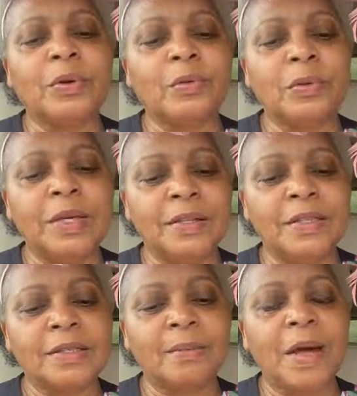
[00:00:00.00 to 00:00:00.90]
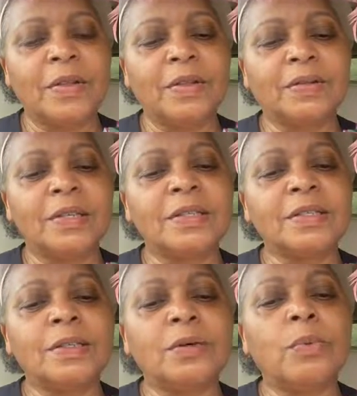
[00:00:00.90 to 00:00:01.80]
I want to read this about
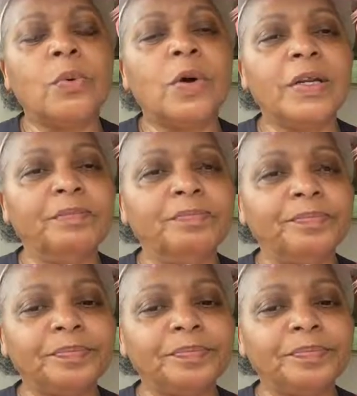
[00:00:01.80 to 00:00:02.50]
this little boy